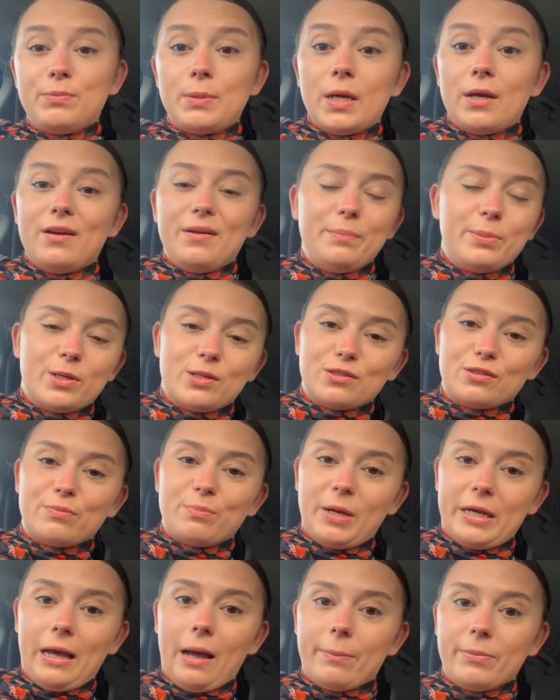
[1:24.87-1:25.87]
purely because of
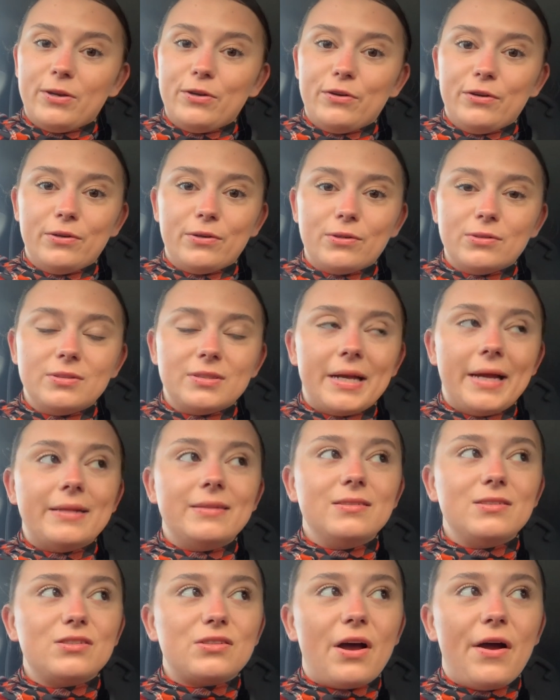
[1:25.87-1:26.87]
my cabin crew
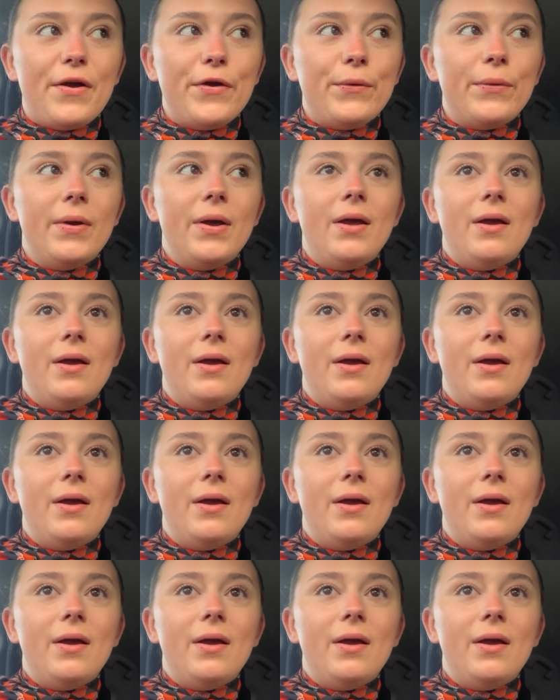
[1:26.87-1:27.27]
content. So